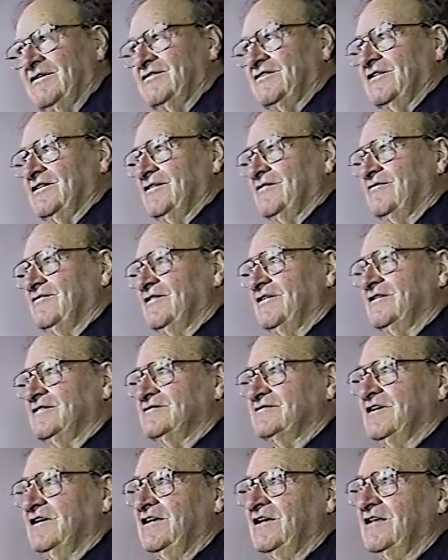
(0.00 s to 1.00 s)
said, if I
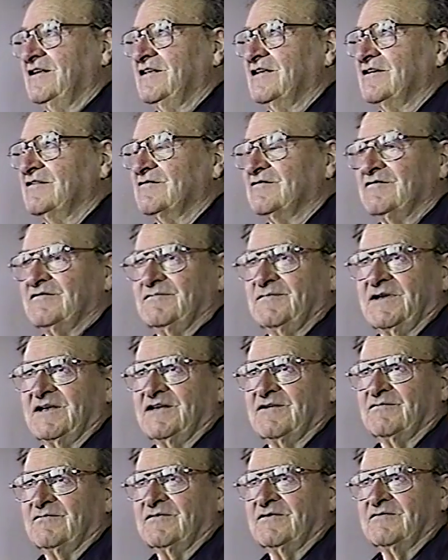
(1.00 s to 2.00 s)
say anything, it's going to make
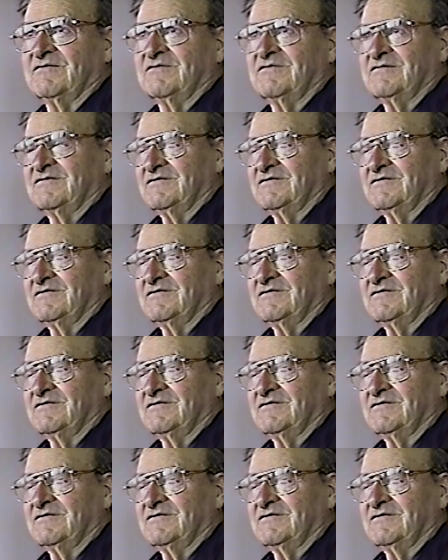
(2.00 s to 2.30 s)
it worse.